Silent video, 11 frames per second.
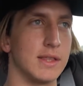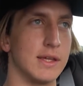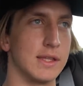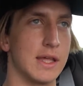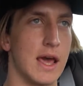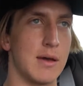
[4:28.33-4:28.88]

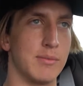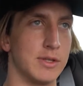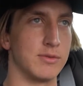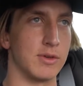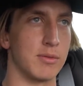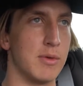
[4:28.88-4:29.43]
thing that
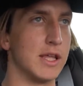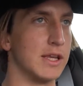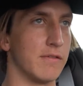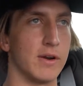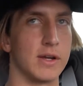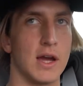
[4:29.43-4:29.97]
happens with many
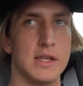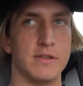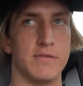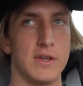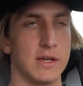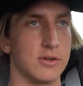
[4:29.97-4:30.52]
different kinds of
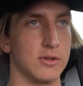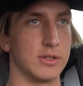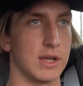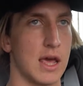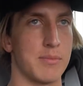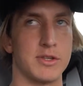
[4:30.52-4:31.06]
vehicles.
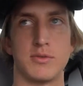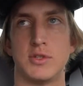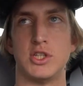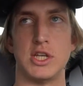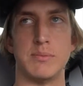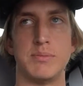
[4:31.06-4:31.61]
It happens
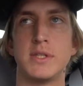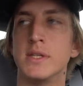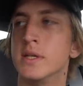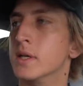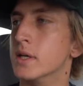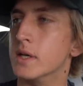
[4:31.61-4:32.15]
with Jeeps,
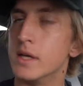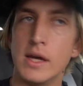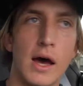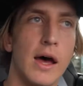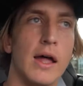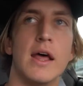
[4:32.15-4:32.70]

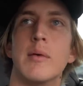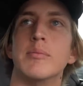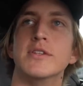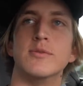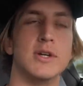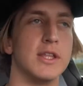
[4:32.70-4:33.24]
it
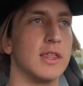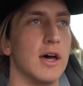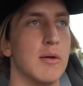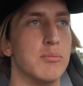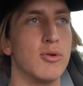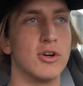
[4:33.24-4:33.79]
happens with
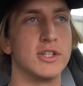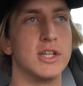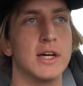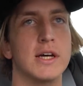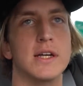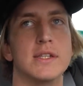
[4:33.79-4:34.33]

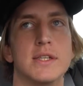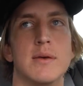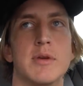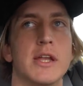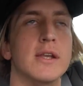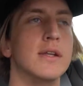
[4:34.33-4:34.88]
Porsches. I
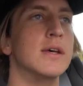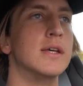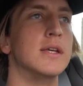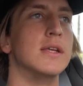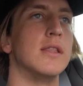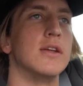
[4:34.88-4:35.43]

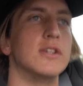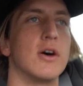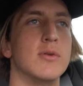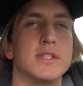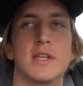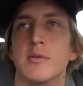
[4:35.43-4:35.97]
mean, there's
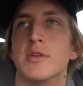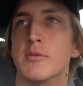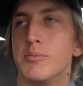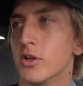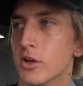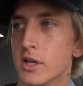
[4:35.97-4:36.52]
always going to be the
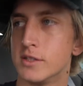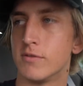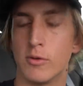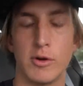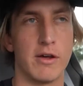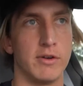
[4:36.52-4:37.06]
purist
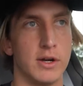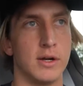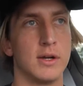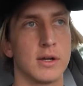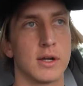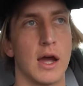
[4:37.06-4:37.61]
for whatever
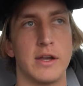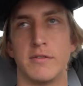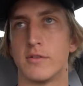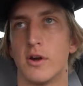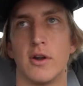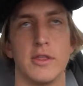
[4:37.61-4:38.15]
kind of
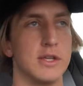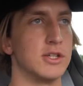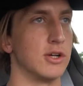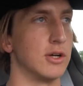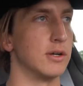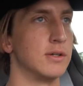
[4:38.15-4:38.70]
car that
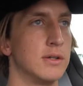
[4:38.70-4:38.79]
you're,